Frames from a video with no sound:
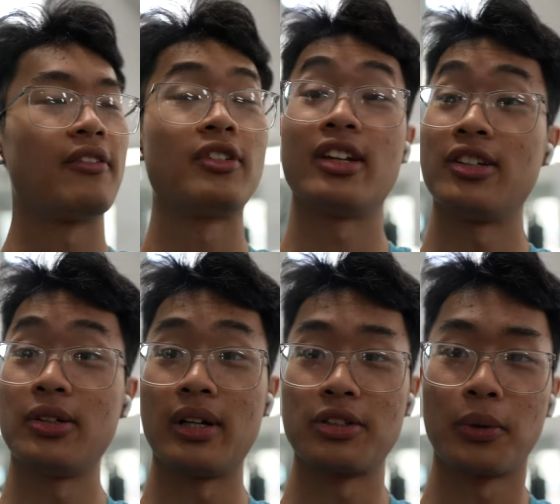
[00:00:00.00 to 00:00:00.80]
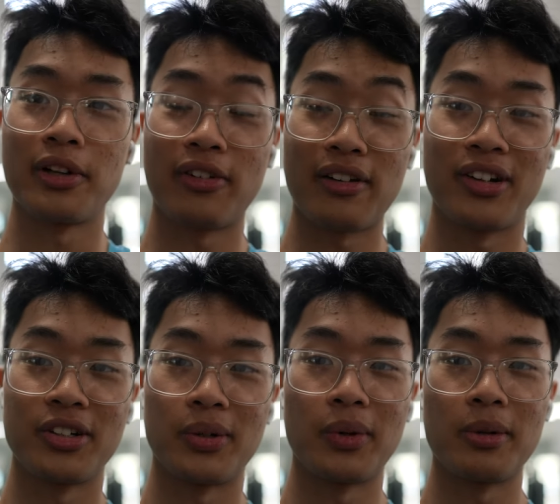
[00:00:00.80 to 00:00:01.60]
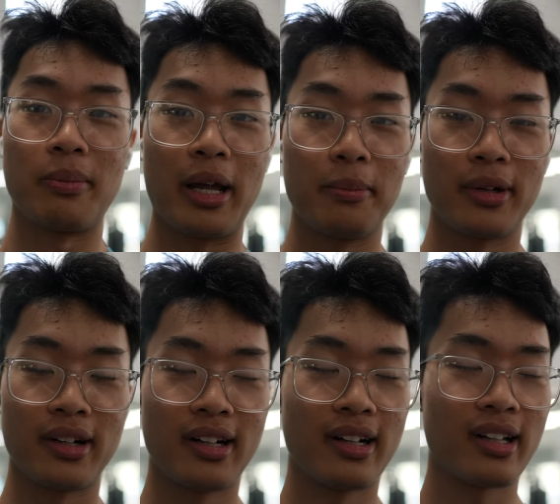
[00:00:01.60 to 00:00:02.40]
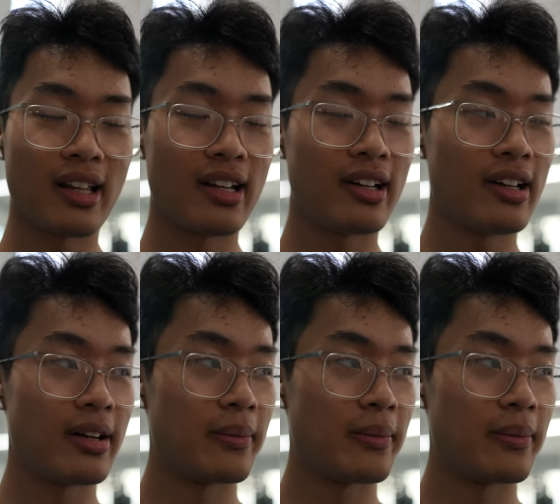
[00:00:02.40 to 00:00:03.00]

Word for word: I have to do a 2500 word paper later